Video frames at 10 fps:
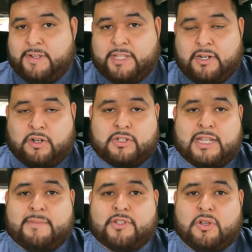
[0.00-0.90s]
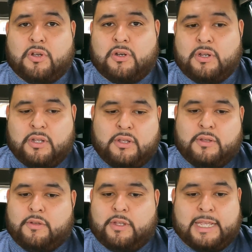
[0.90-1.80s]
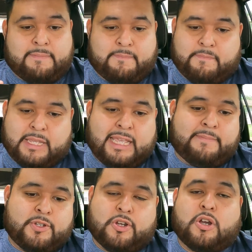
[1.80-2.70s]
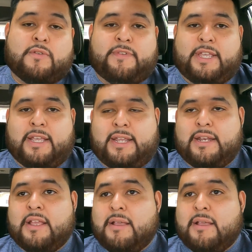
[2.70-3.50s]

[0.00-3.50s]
$50 on Amazon. It keeps your car in V8.